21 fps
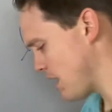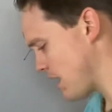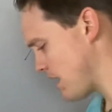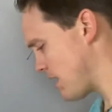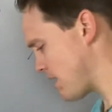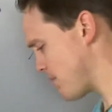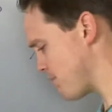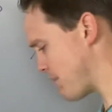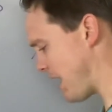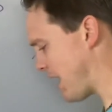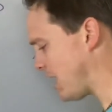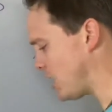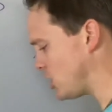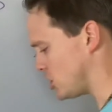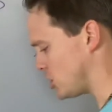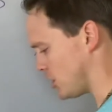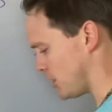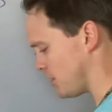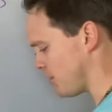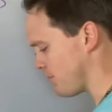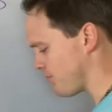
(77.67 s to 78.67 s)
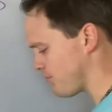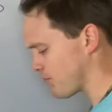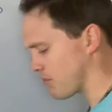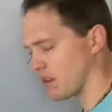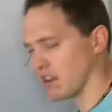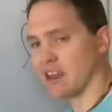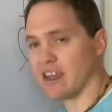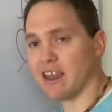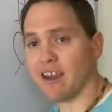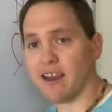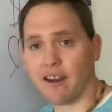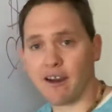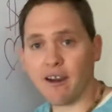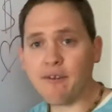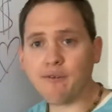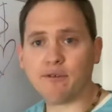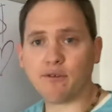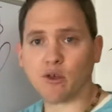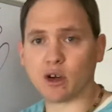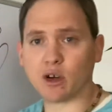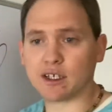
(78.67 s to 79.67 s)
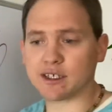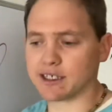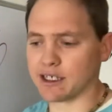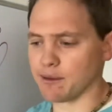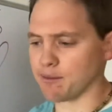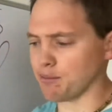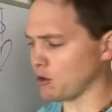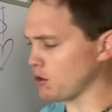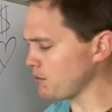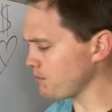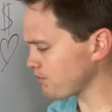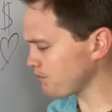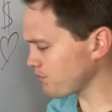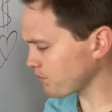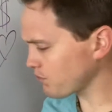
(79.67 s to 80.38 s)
Imagine if, for example,